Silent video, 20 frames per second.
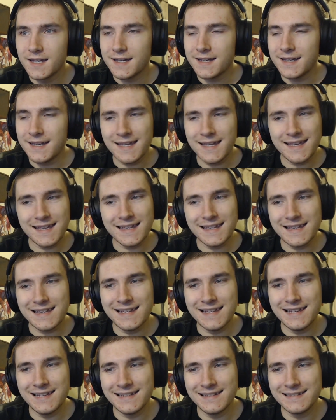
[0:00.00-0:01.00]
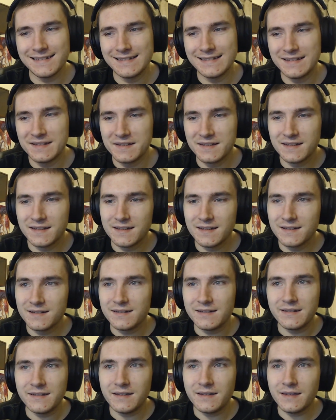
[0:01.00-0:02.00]
Uh,
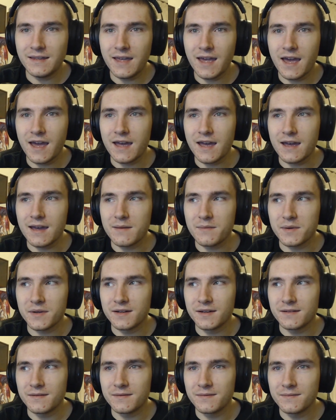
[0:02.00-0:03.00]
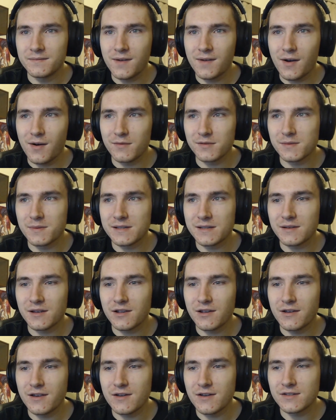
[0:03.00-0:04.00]
yeah, but optimism can
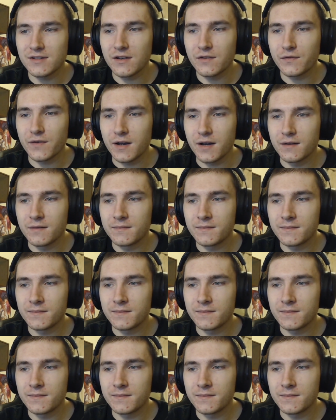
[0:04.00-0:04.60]
only go so far.